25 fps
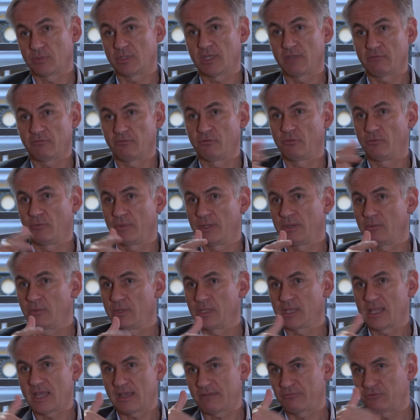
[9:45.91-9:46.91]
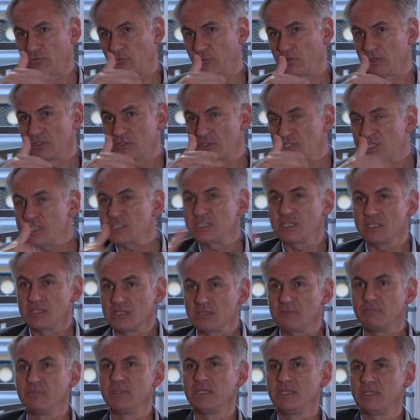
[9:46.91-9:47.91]
Therefore, we will have to
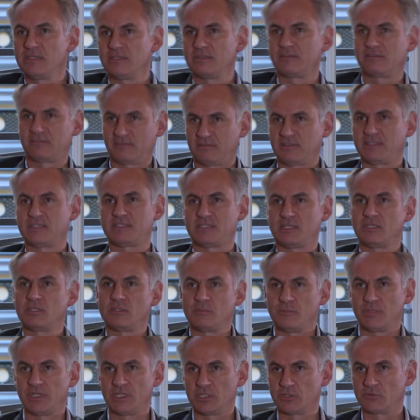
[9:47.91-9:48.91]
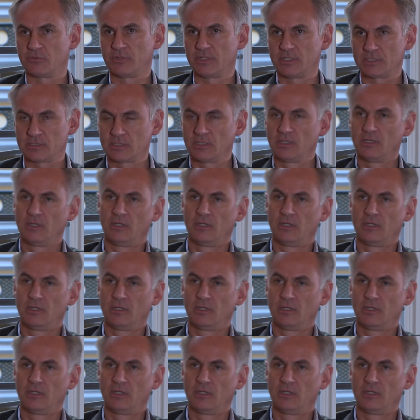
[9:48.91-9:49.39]
disintermediate these intermediaries.